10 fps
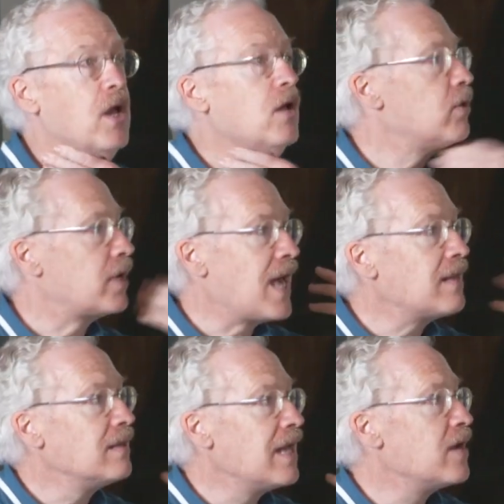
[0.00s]
Look,
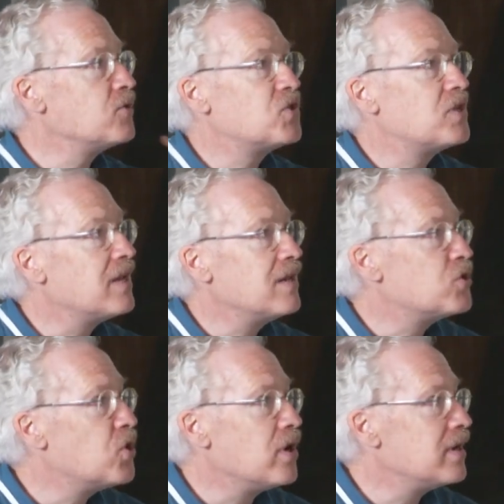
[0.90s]
Galileo
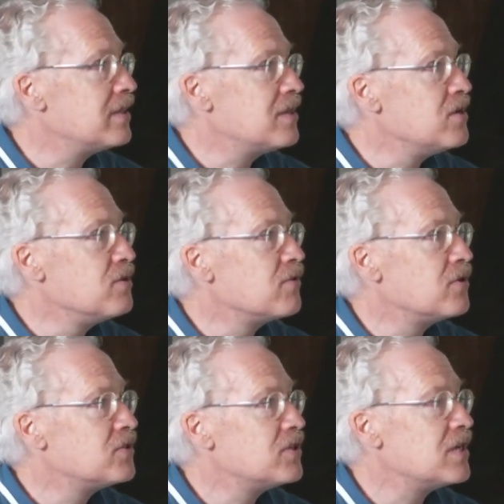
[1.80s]
taught at the
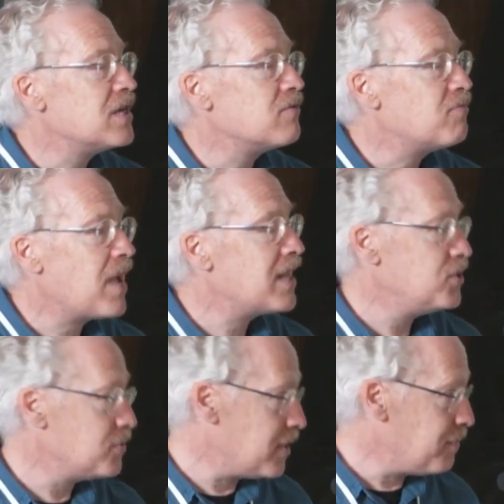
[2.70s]
University of Padua.